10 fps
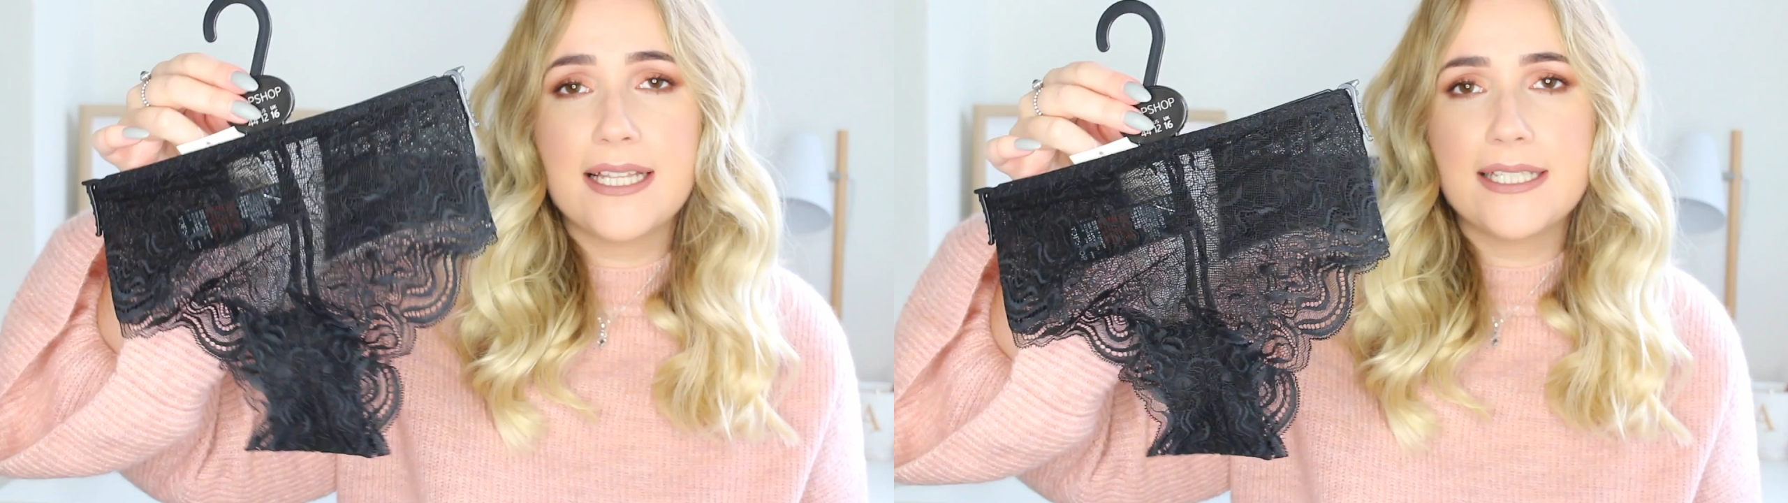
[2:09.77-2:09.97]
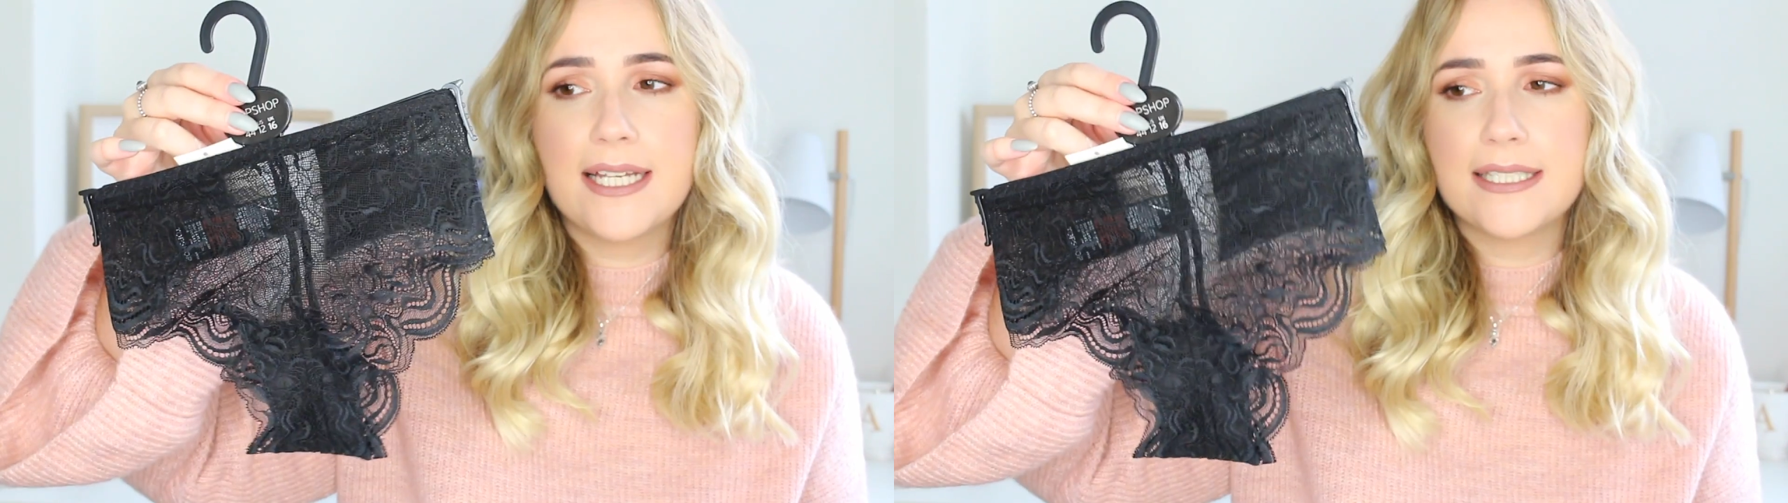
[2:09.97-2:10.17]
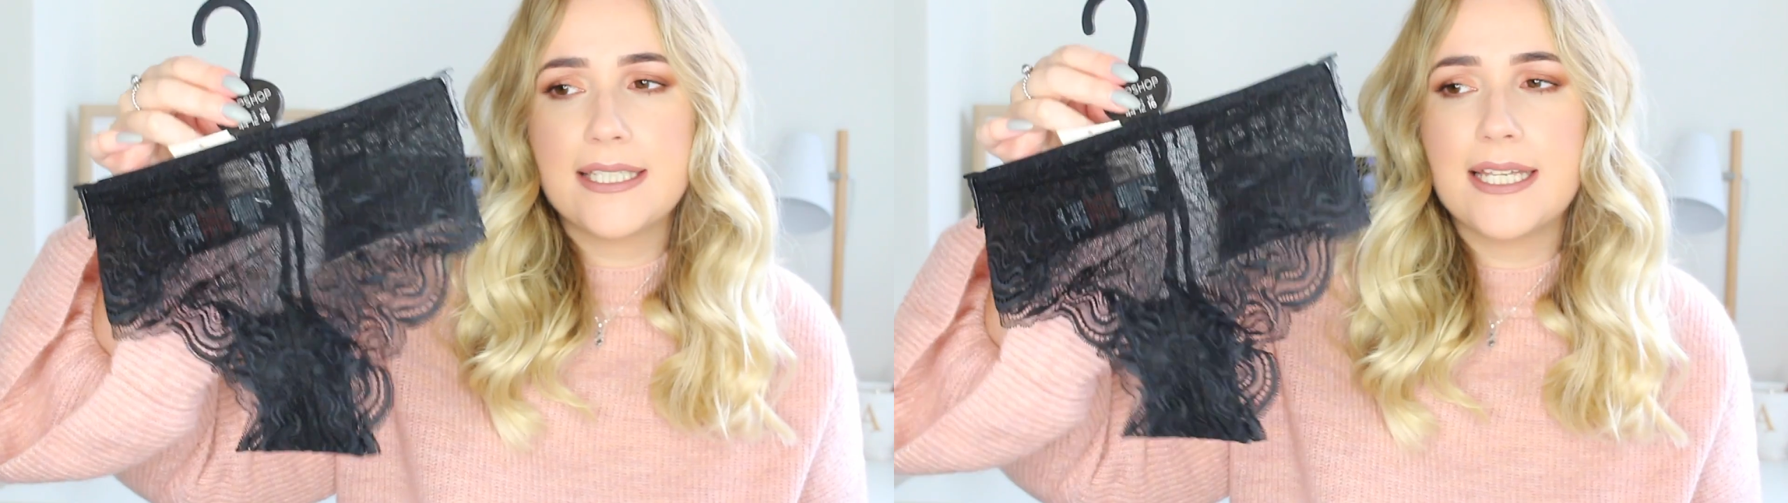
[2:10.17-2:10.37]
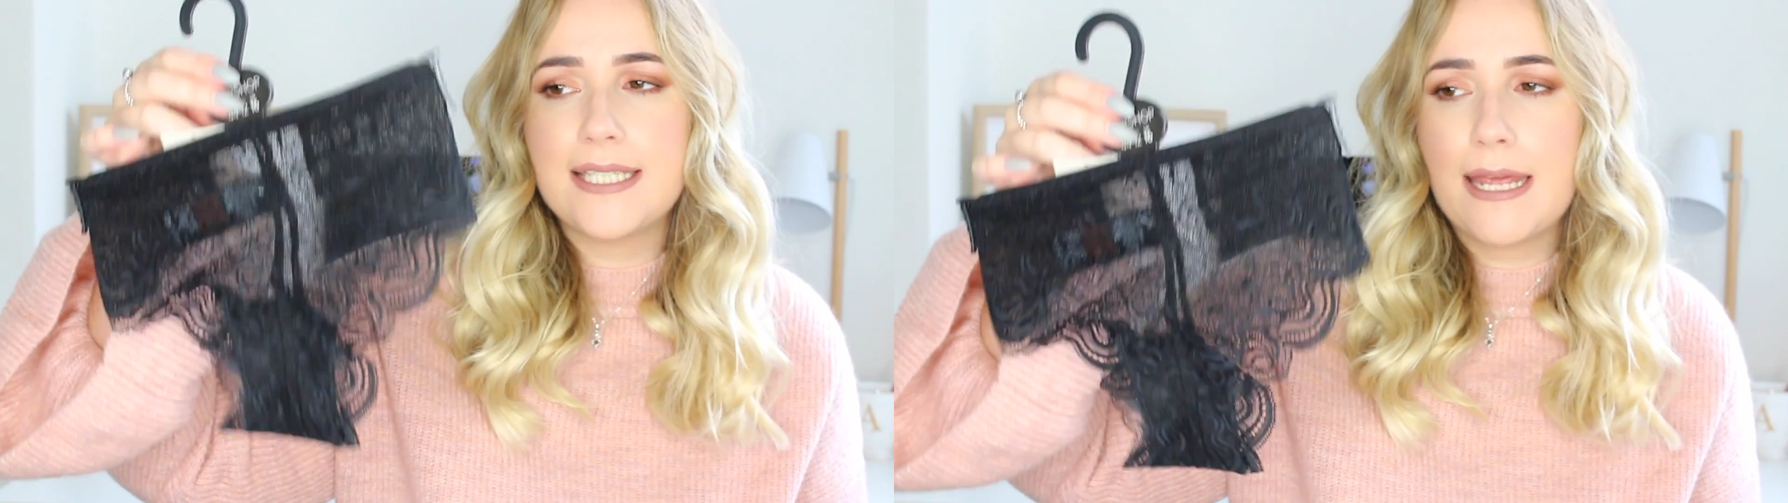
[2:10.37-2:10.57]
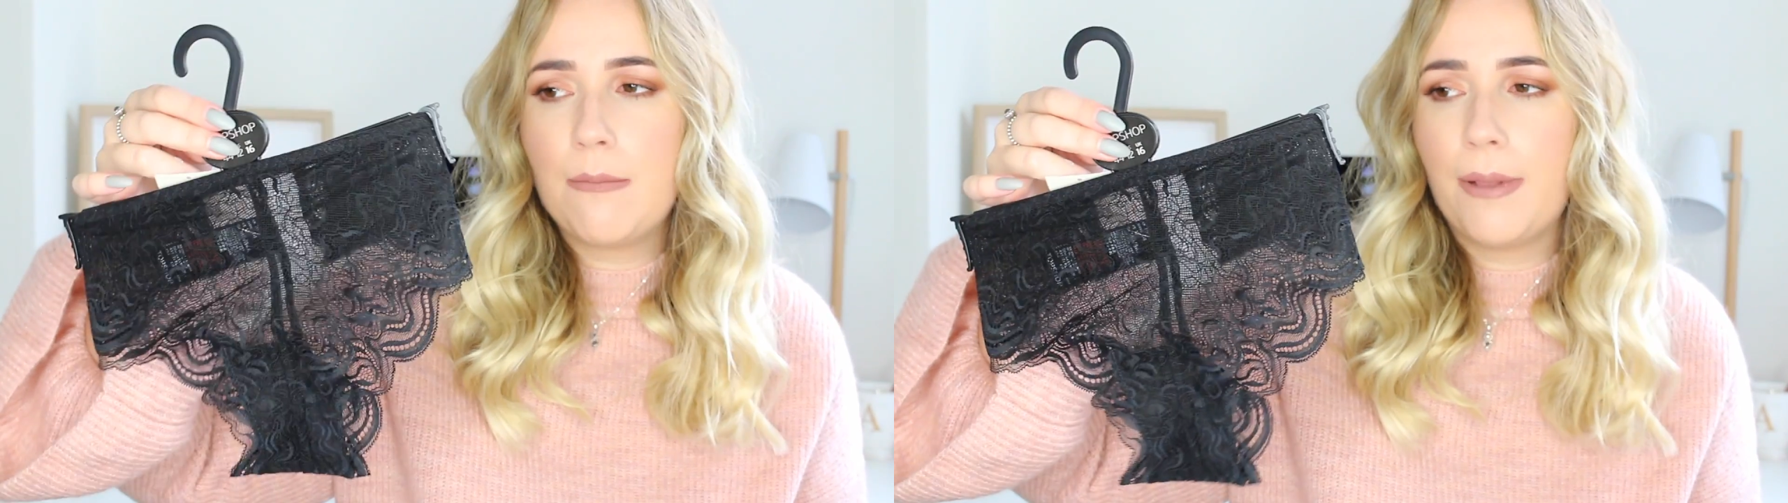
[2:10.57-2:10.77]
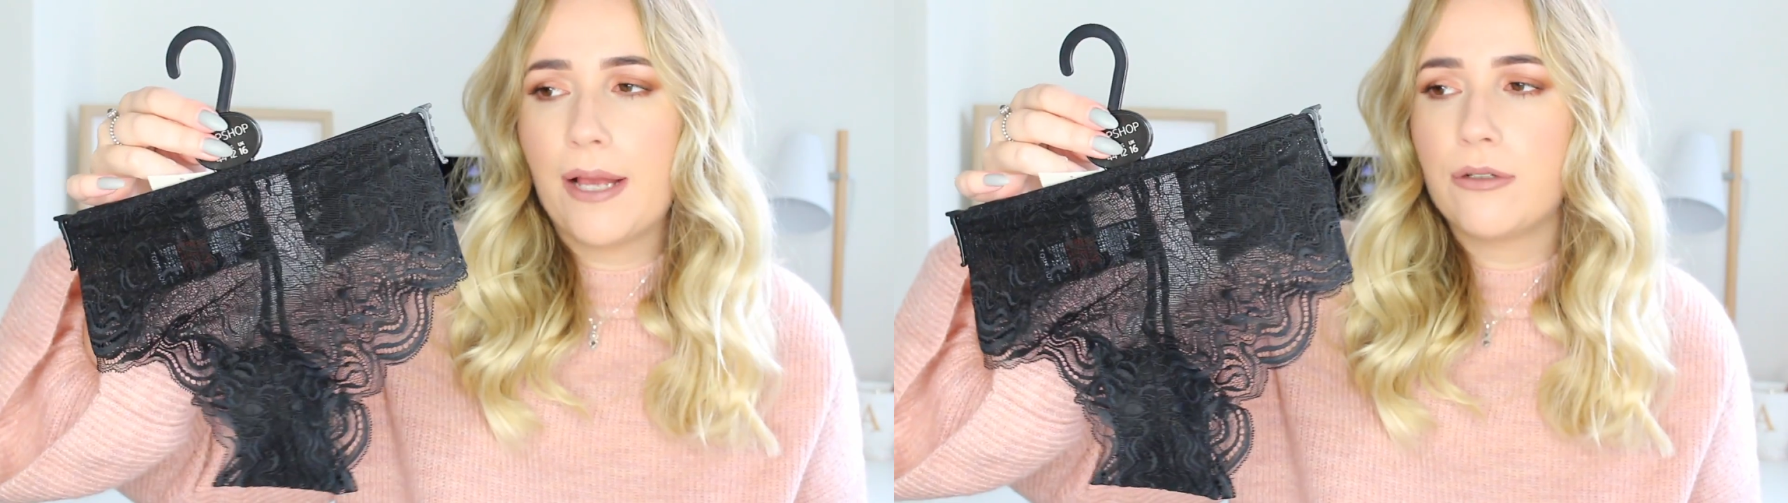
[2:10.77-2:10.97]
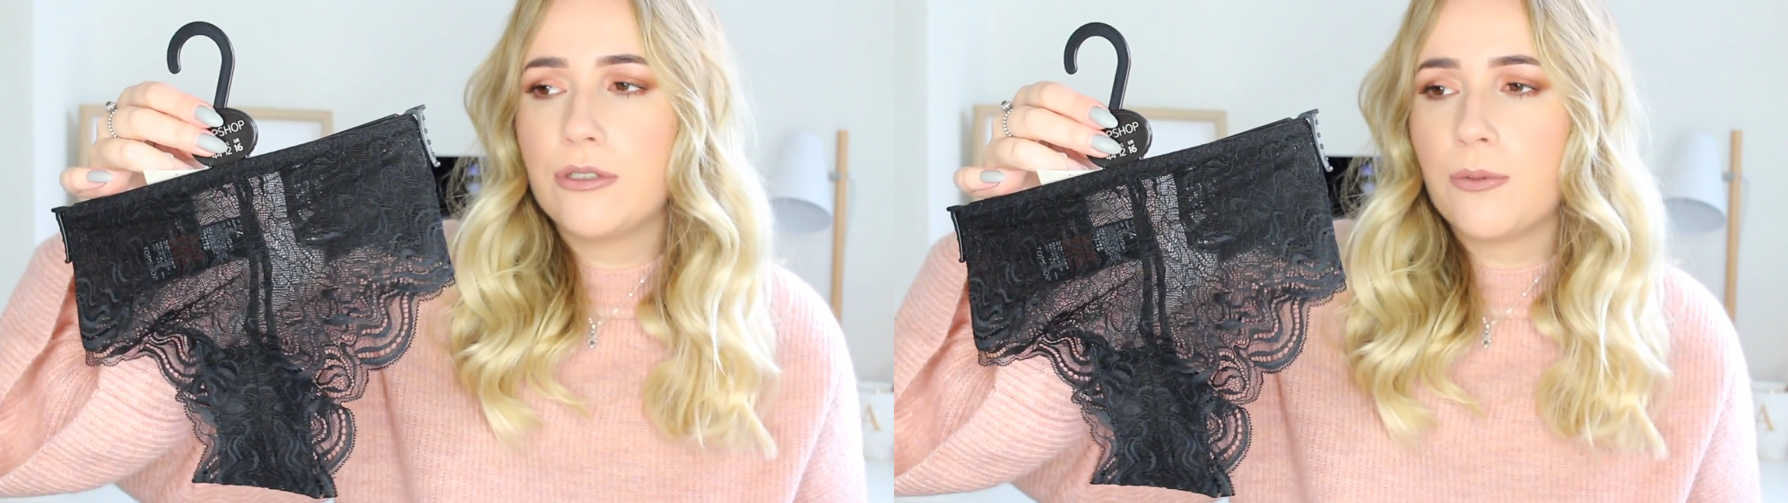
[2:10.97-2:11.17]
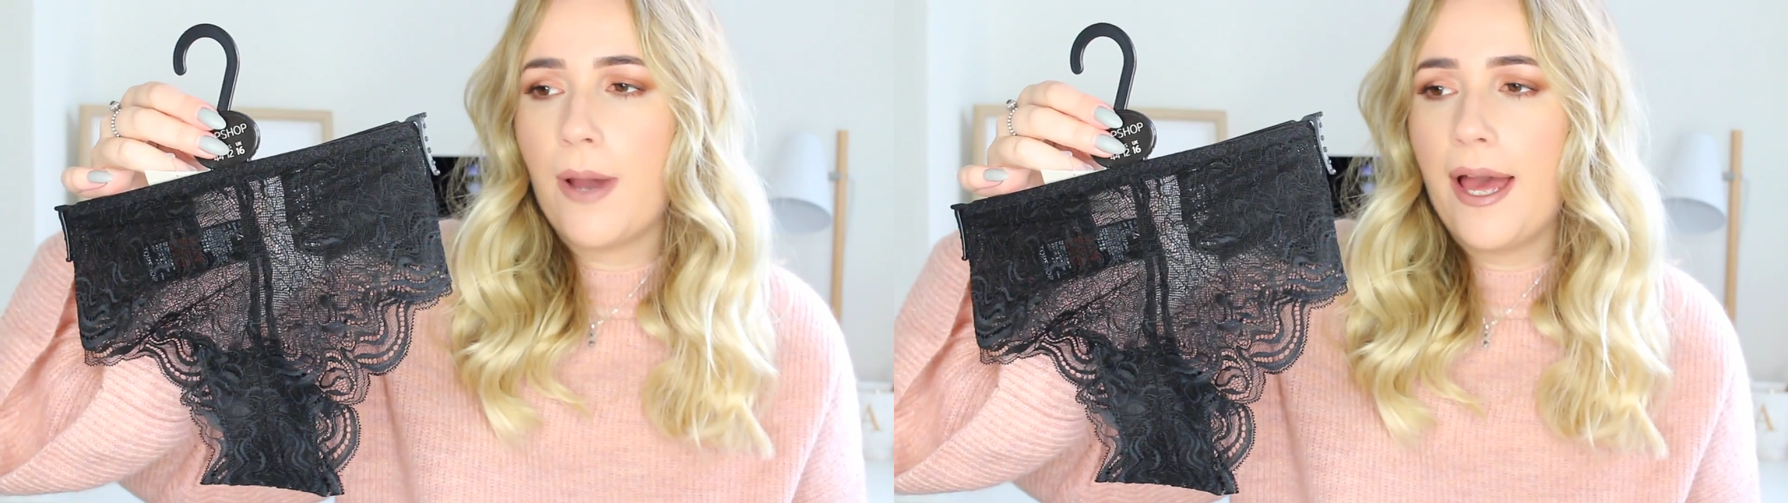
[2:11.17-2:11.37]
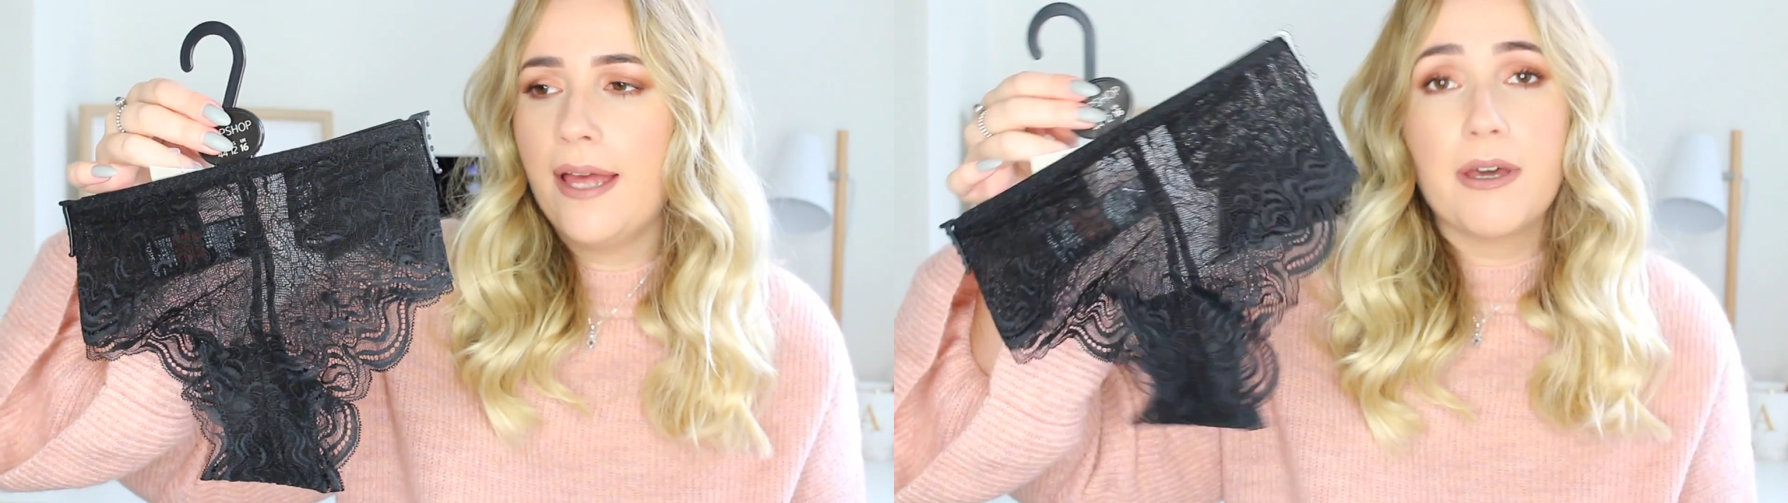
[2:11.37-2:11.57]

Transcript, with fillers: and the sexiest in black underwear,